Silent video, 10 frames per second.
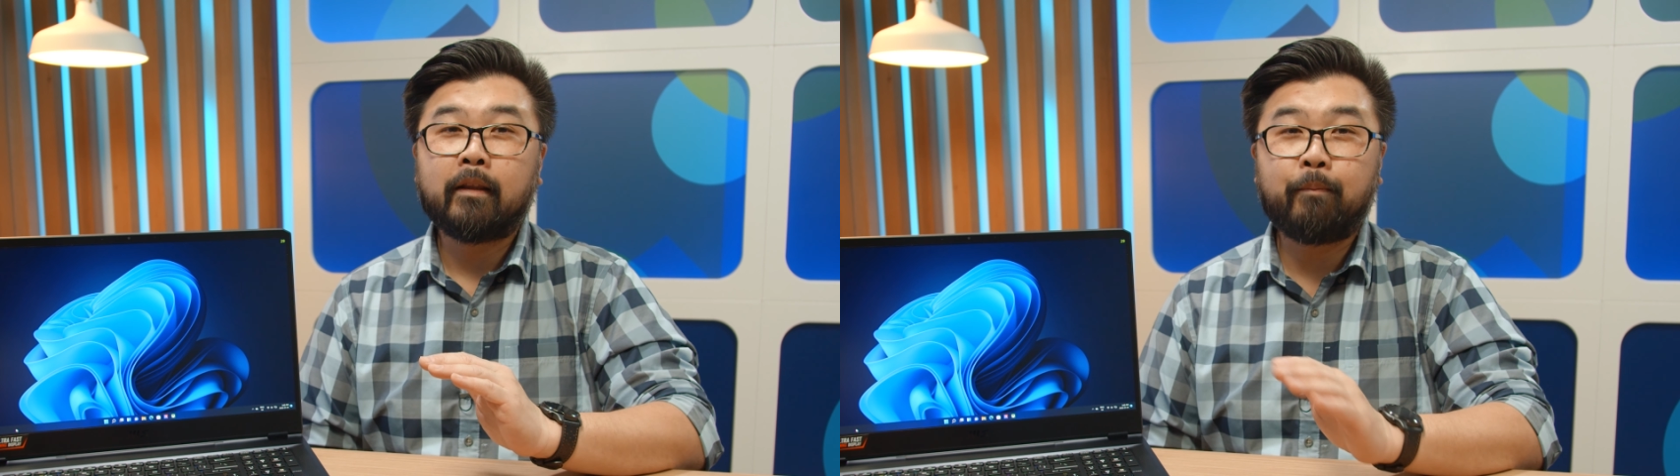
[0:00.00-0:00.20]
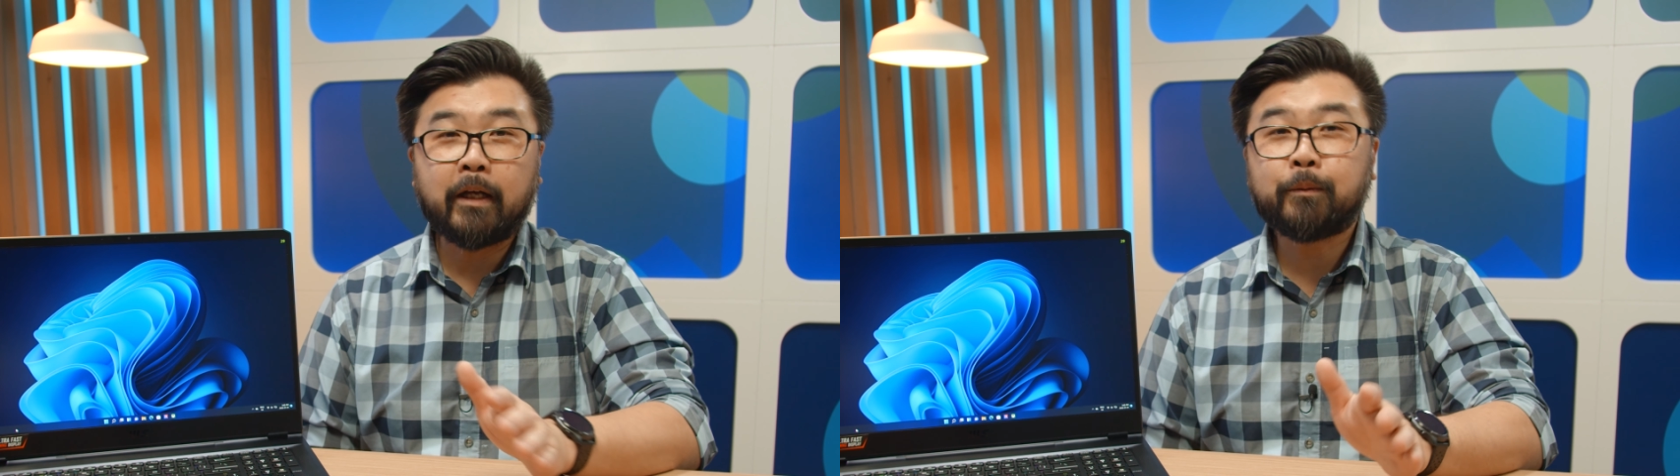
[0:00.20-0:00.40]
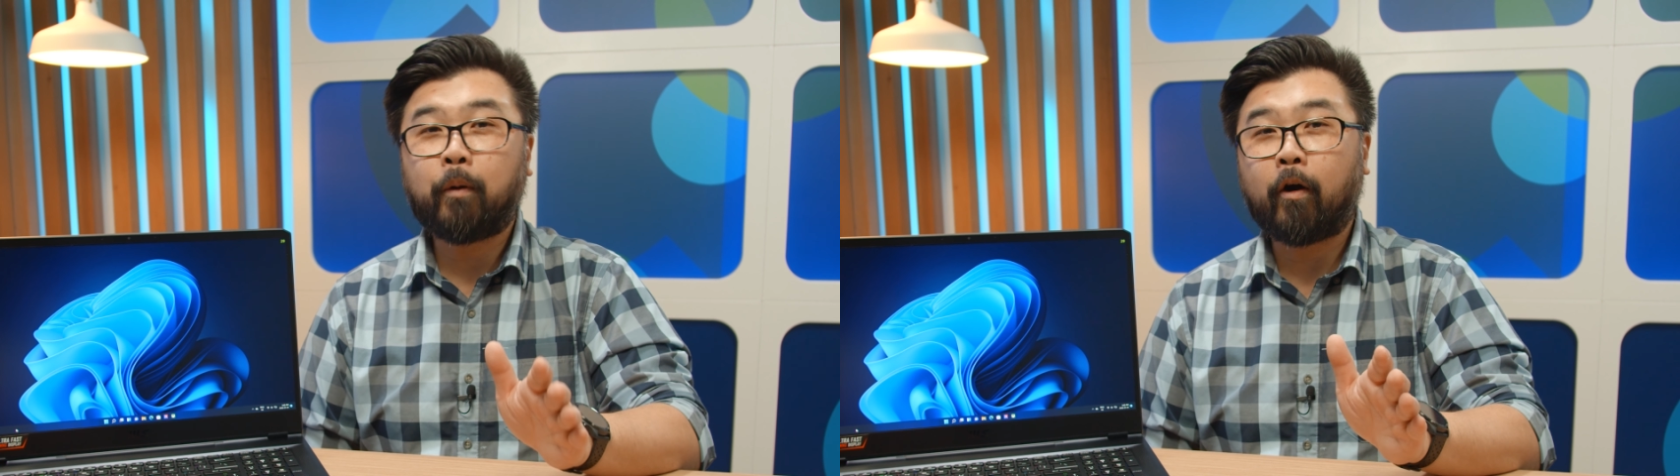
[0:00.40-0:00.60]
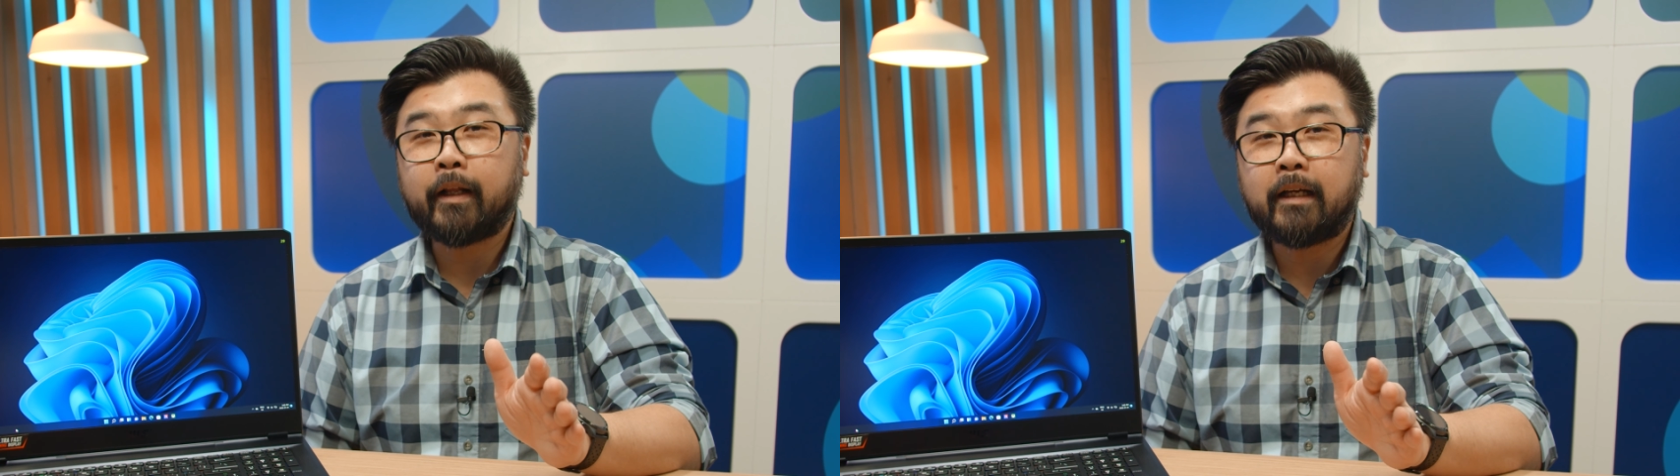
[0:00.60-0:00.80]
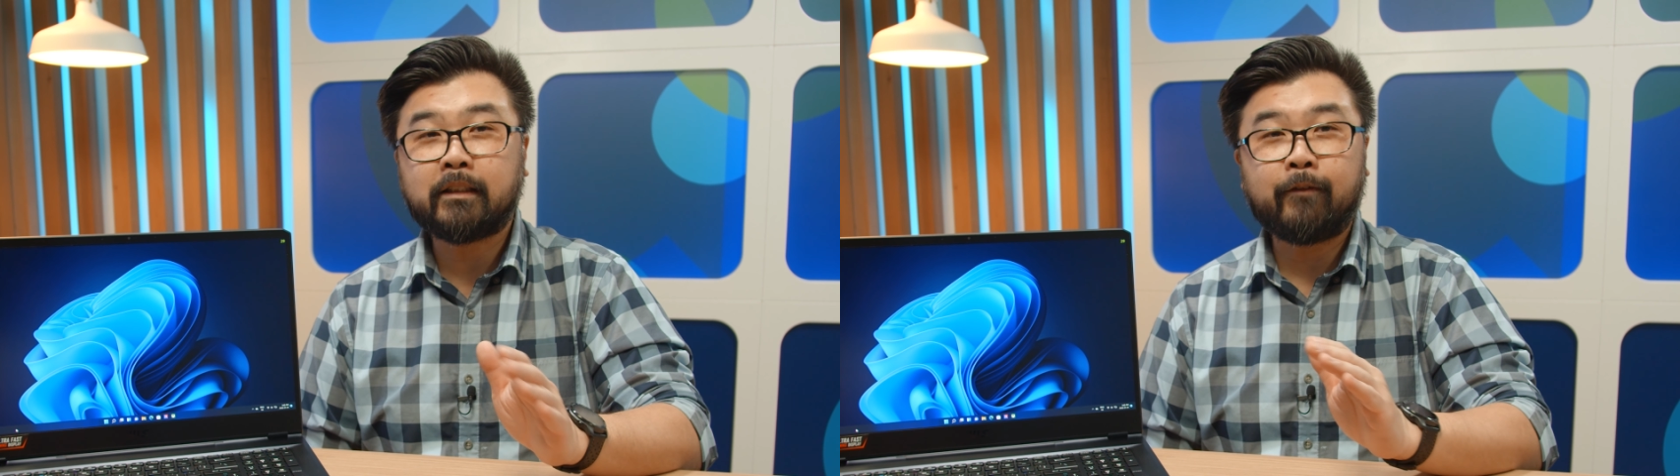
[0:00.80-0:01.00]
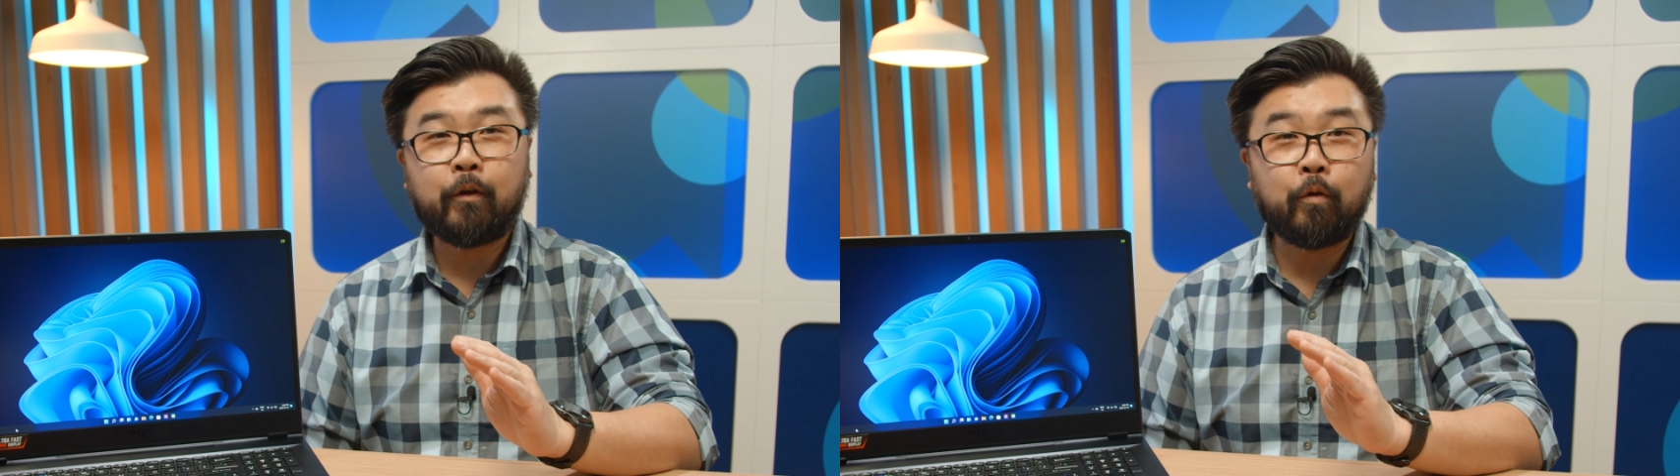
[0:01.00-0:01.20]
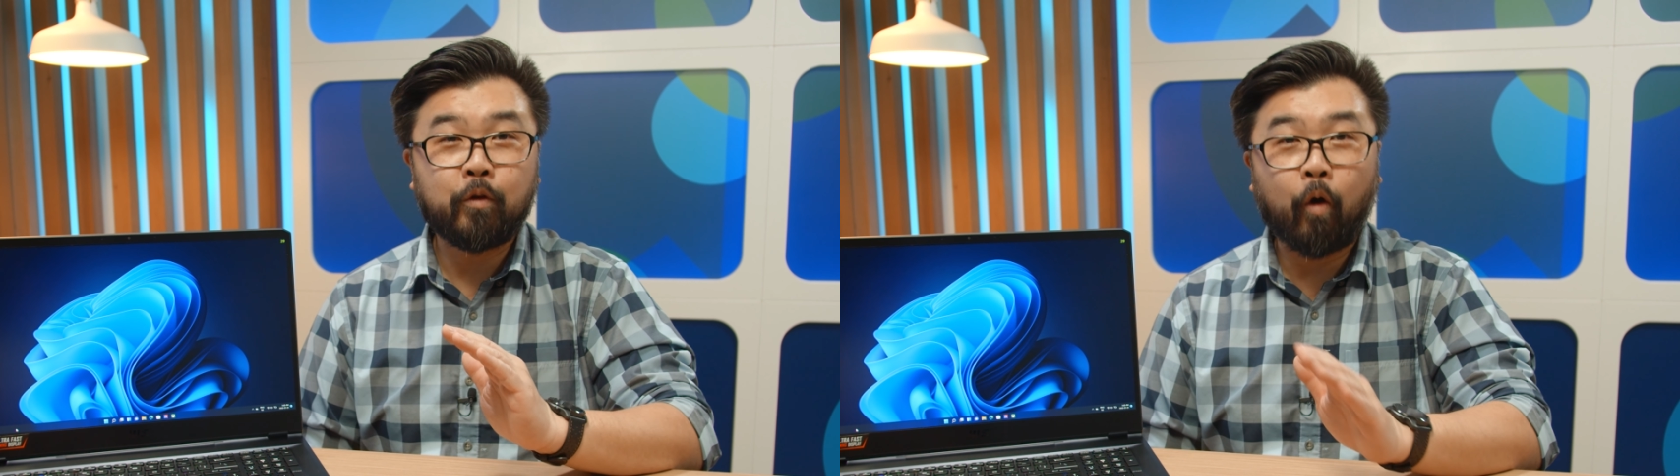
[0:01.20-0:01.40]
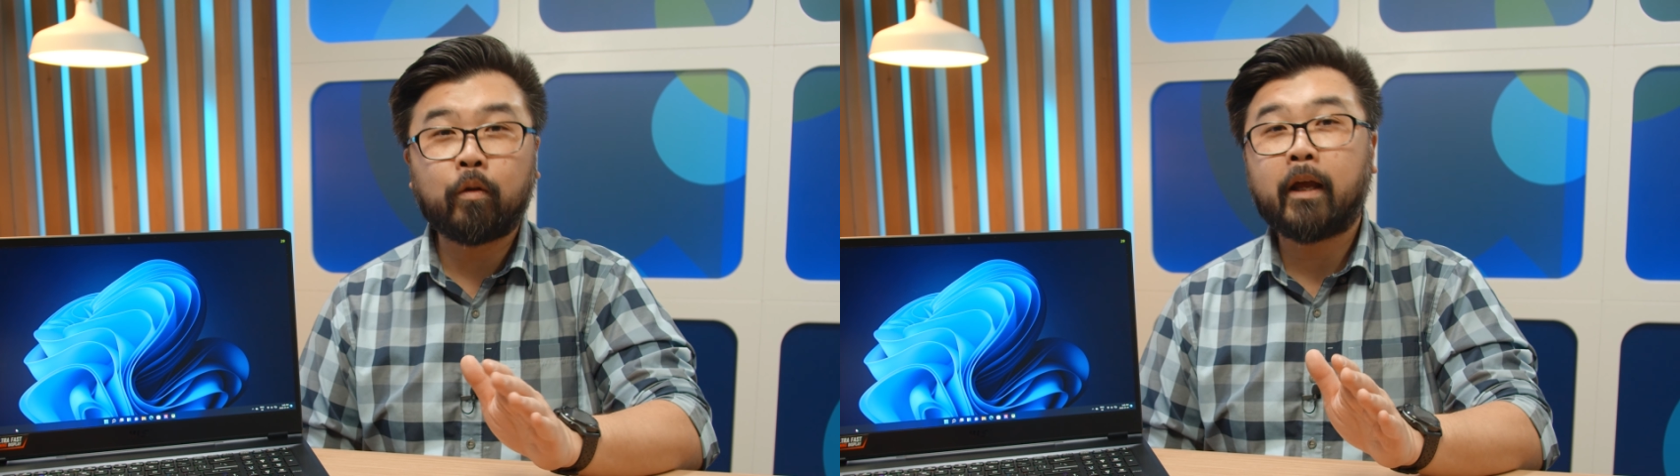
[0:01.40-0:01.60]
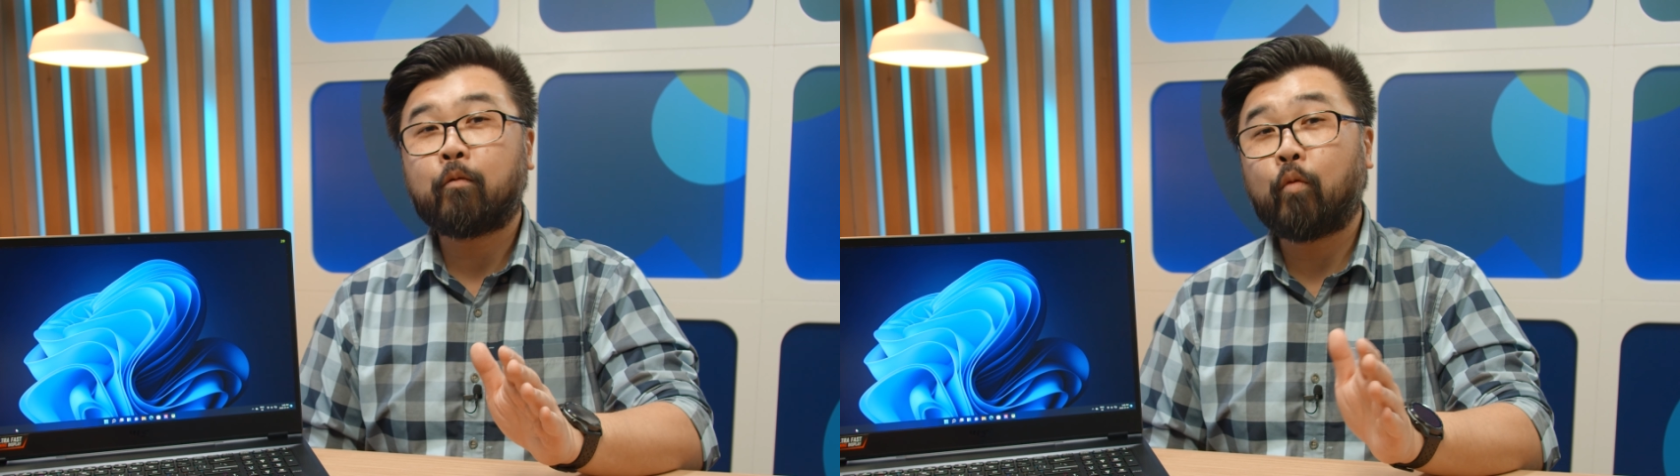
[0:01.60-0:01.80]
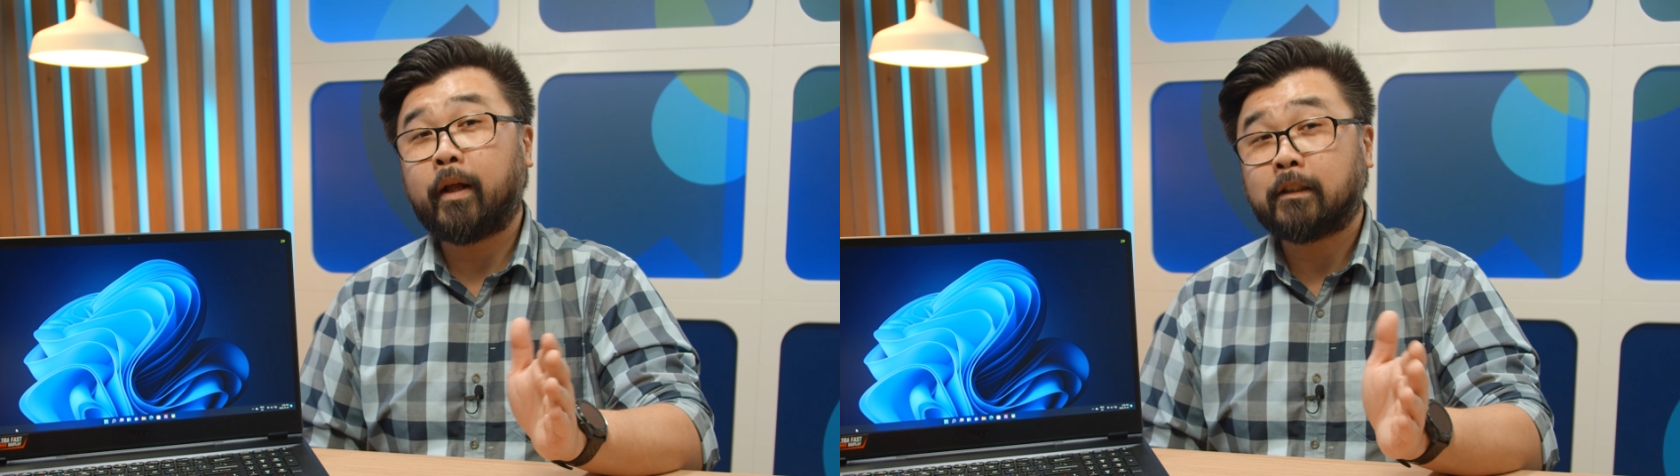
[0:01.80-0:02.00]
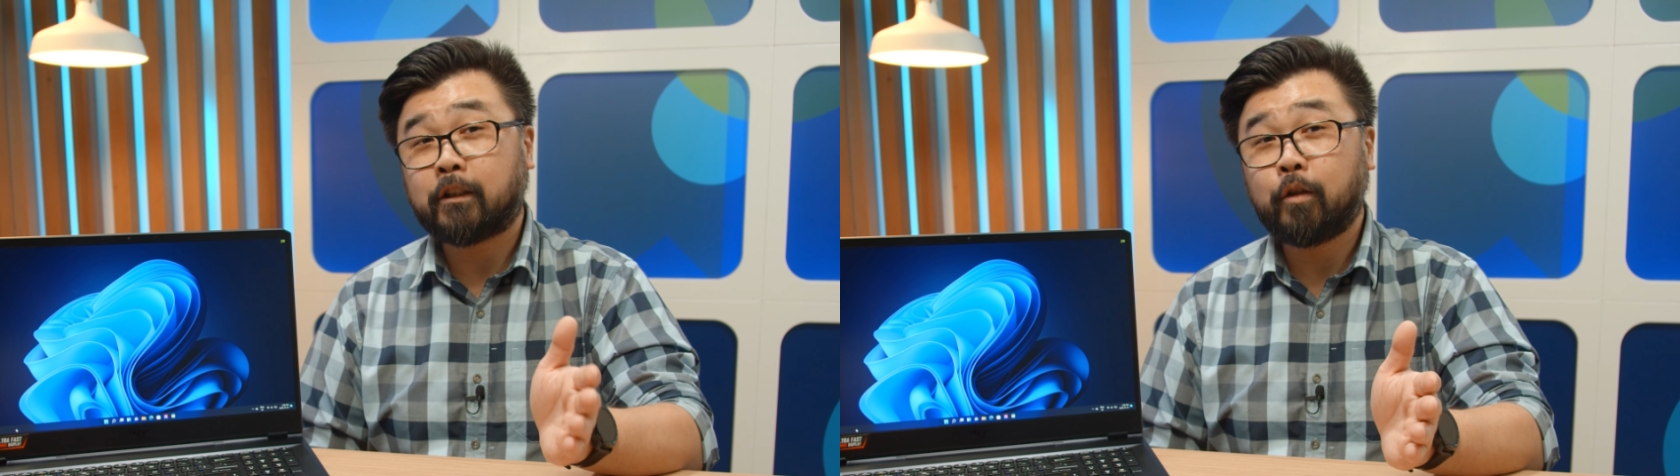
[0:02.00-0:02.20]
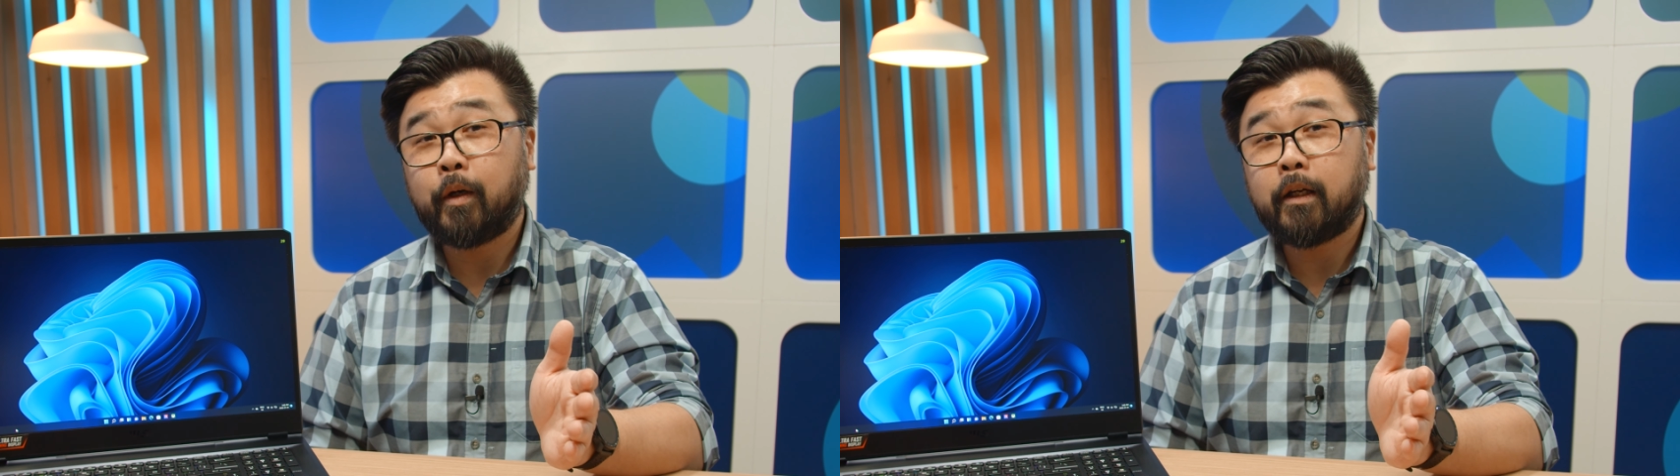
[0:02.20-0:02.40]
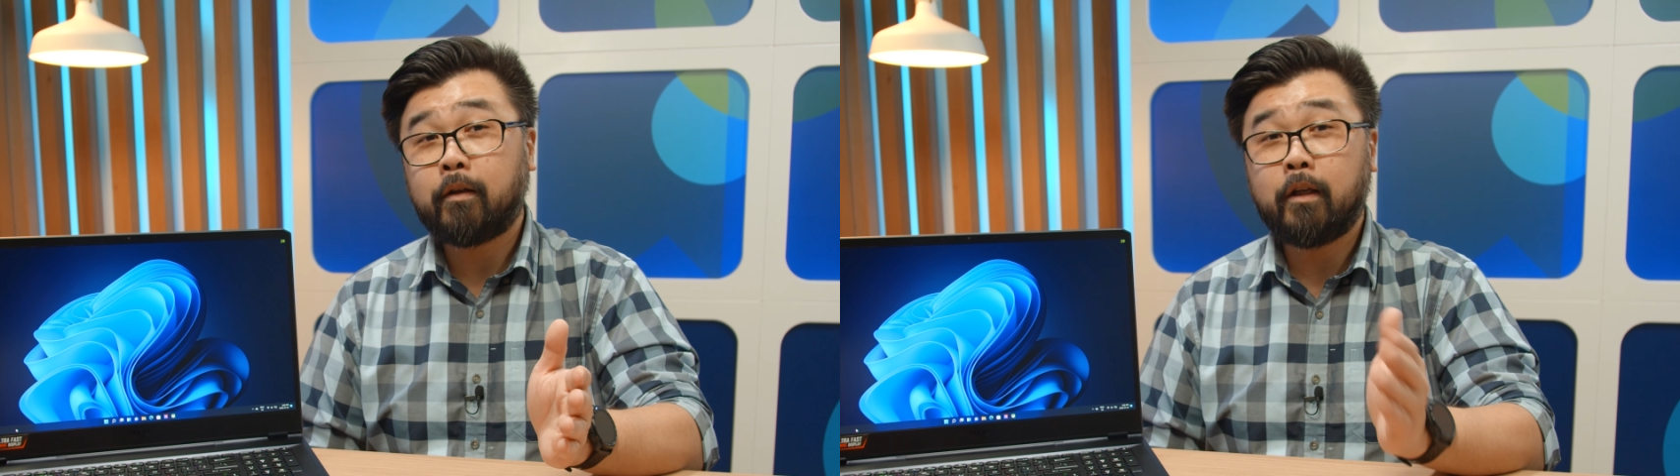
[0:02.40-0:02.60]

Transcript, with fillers: The best part is if you don't like what it's doing,